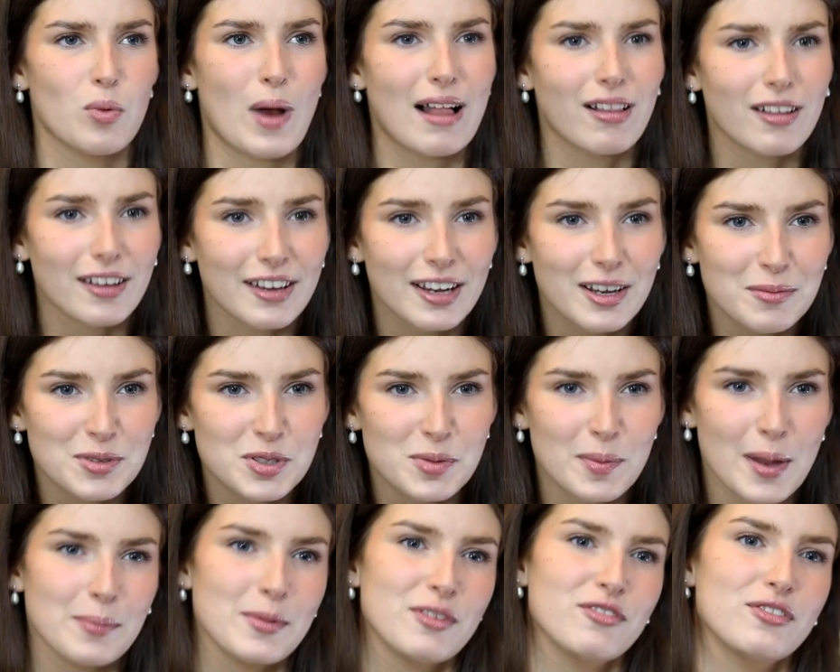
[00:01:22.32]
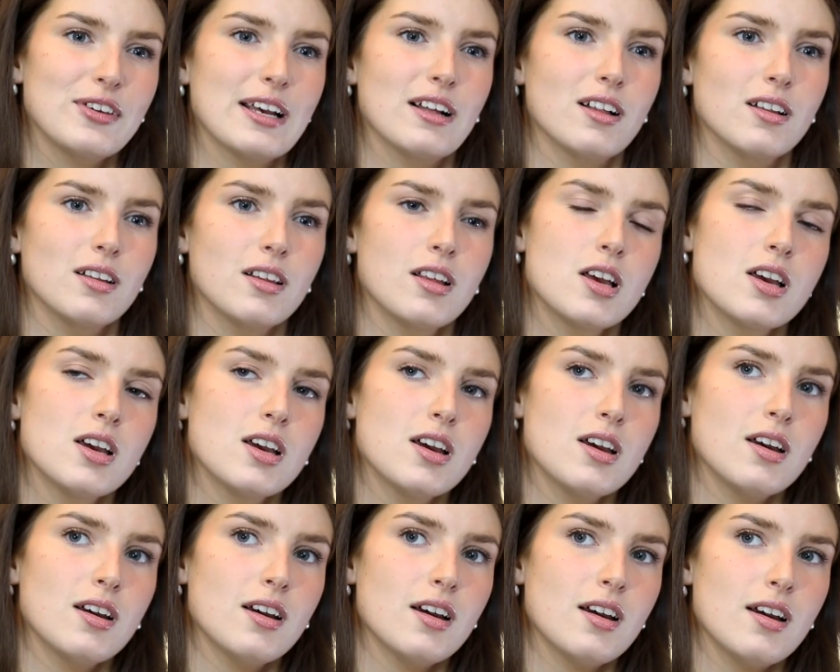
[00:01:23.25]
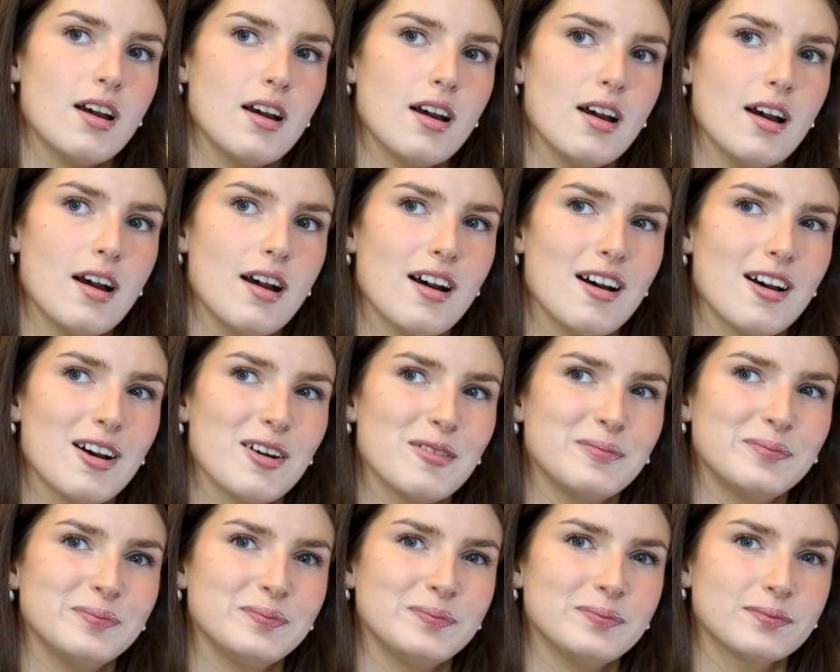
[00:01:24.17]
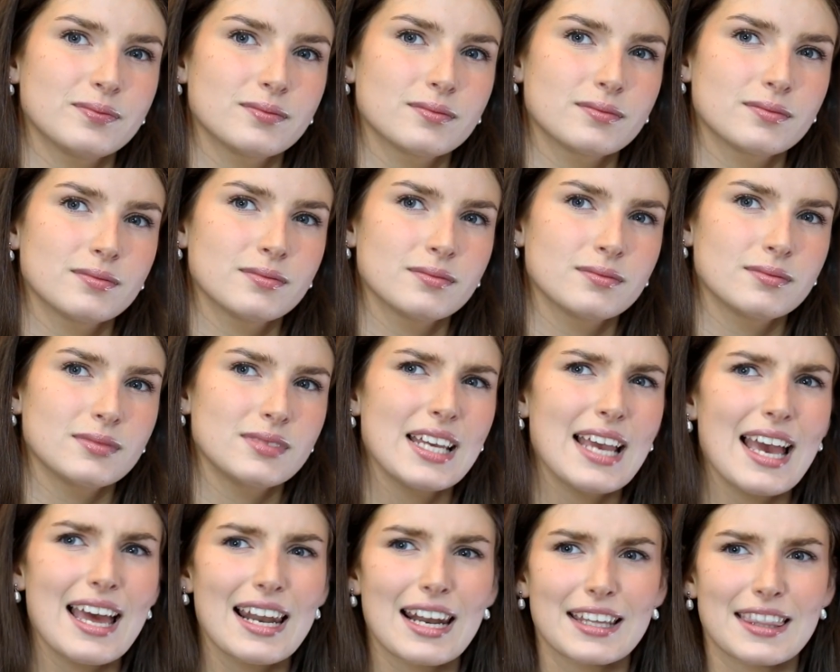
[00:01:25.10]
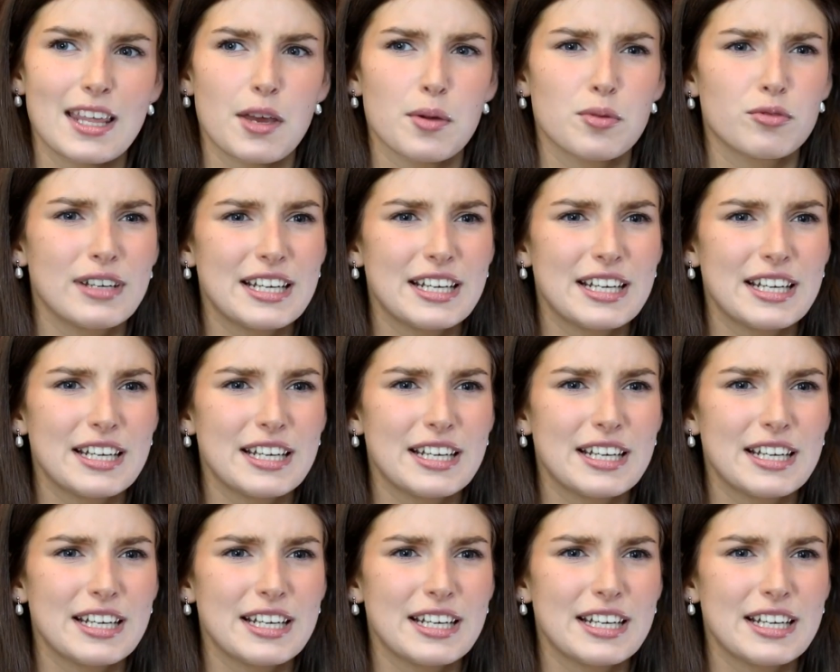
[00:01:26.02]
welcomed, it made me feel, like they were